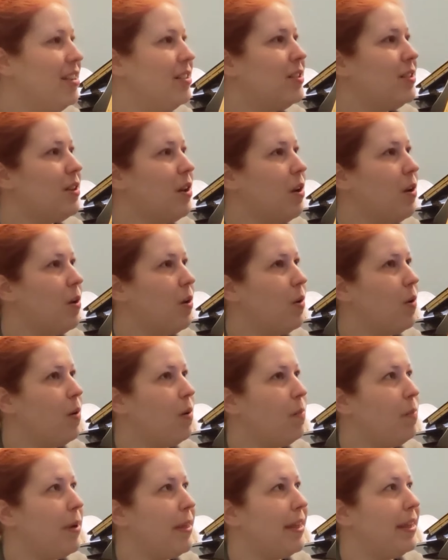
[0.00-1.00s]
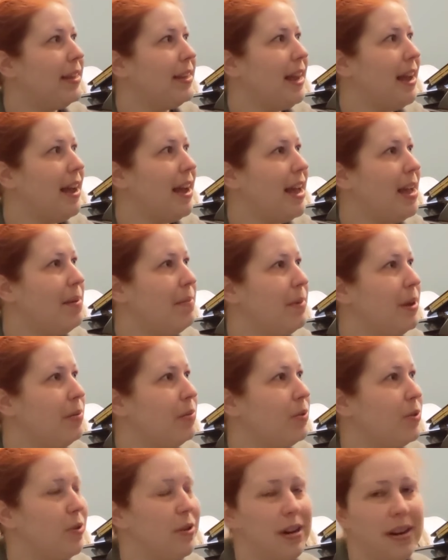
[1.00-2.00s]
So by the time I
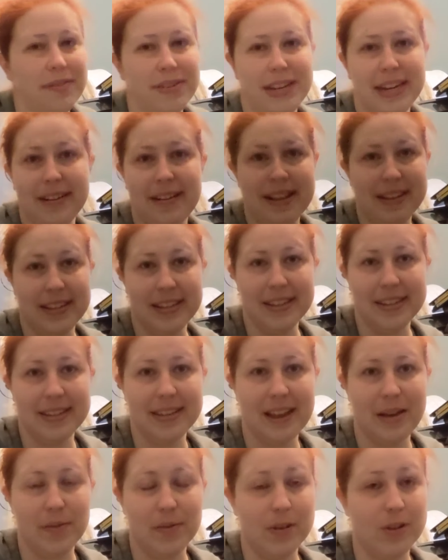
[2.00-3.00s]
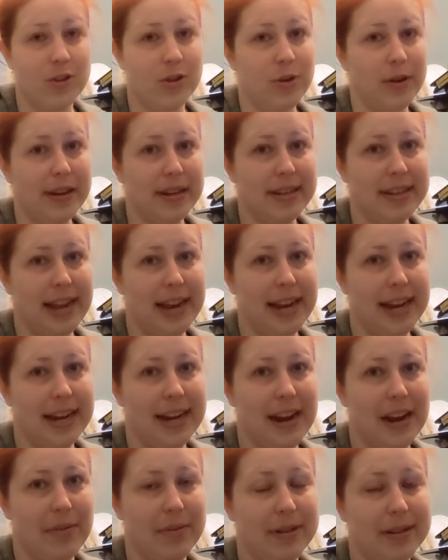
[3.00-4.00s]
was old enough to take lessons, I was so
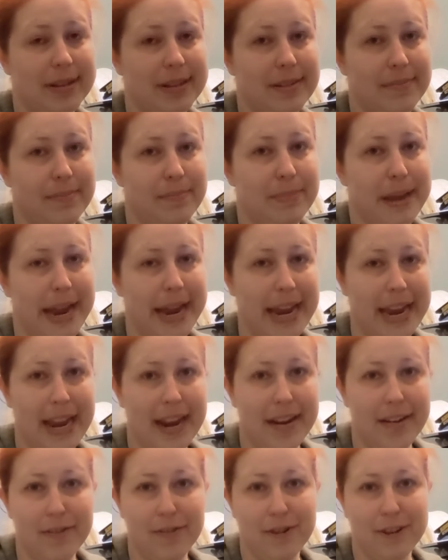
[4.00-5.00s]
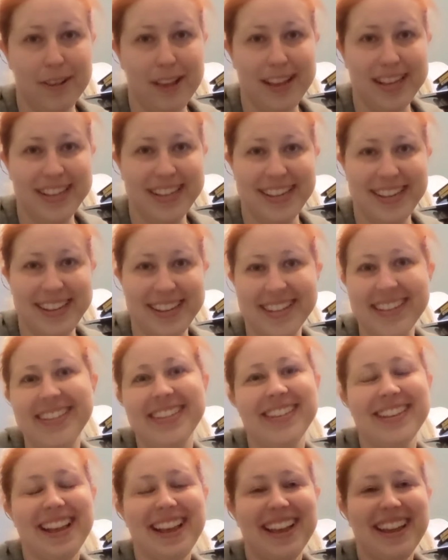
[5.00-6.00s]
excited. I was begging for
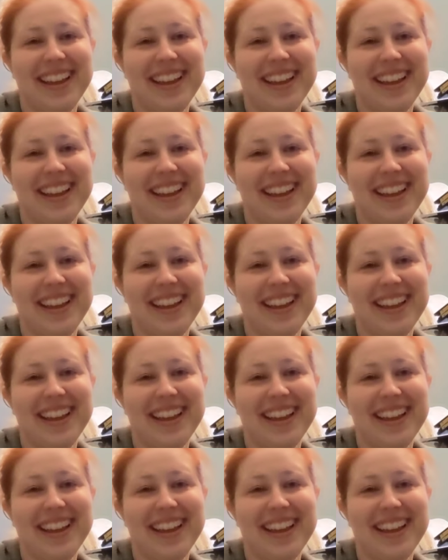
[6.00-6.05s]
lessons.